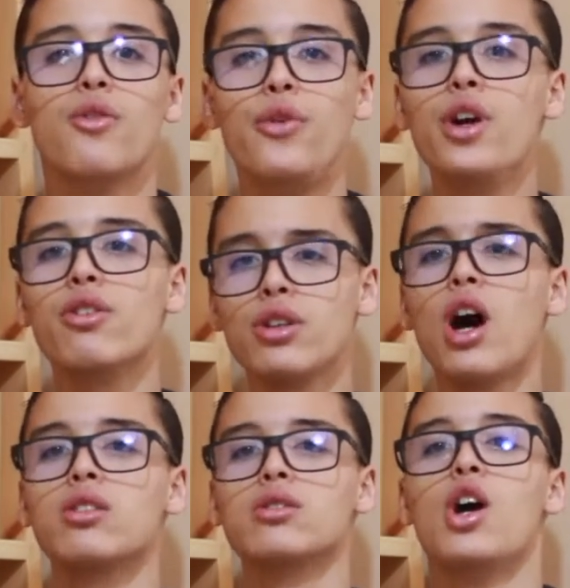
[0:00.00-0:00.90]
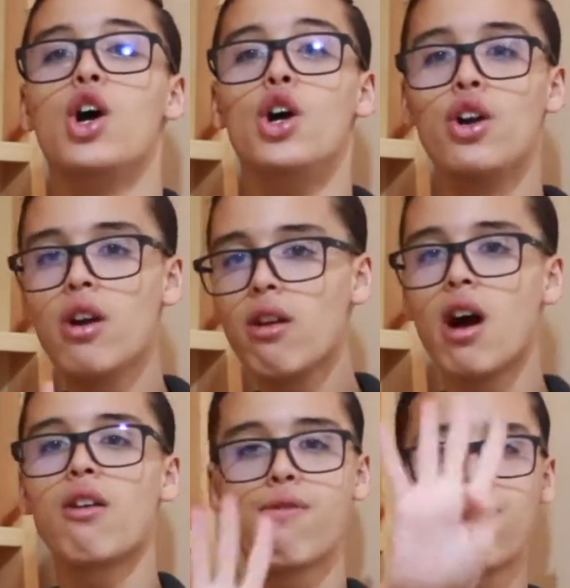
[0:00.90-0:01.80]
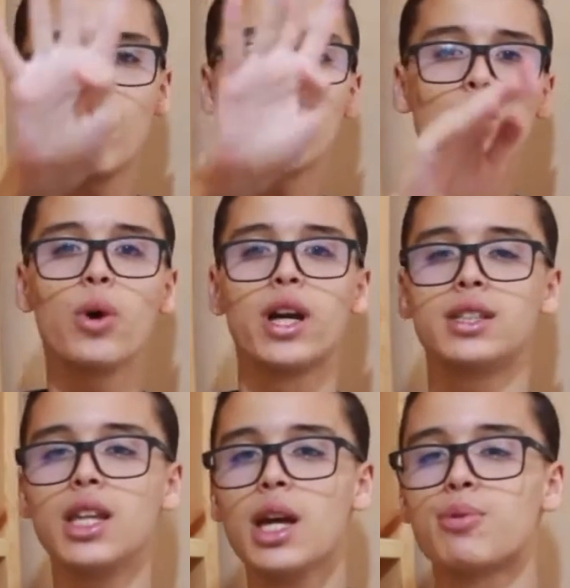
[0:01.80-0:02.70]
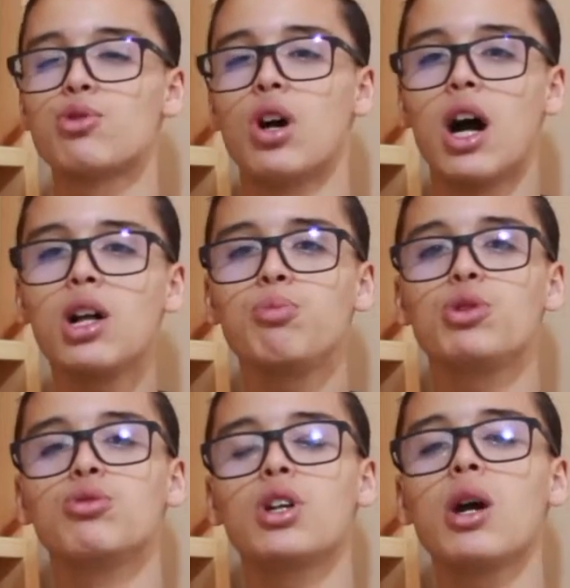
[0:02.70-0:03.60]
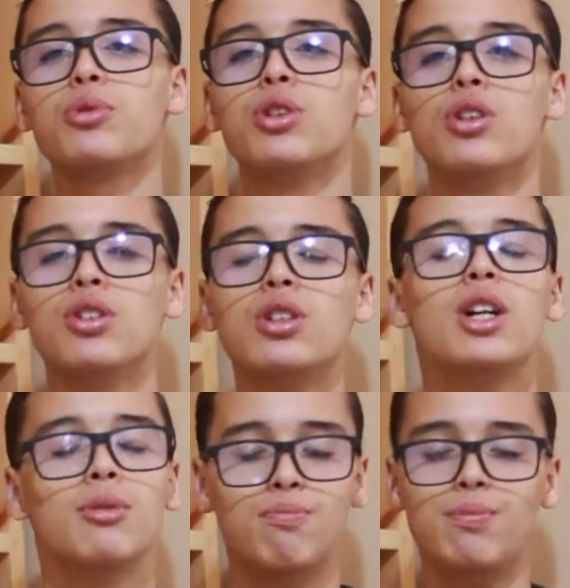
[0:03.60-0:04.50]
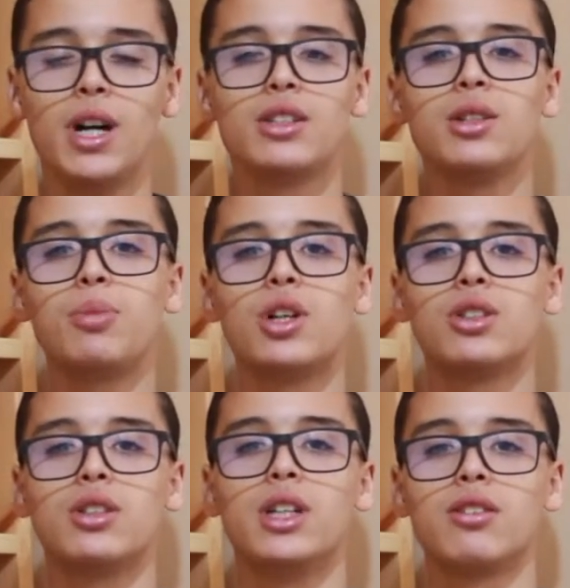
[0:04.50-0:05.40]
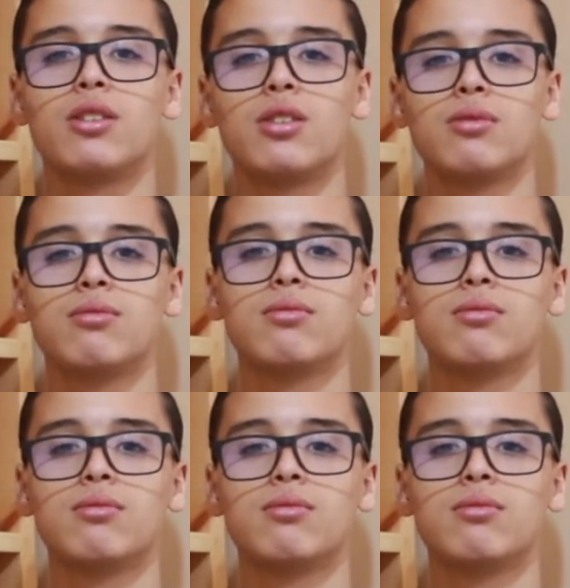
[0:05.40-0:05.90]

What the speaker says: Fear not, here are 4 quick tips to help you capture better portraits.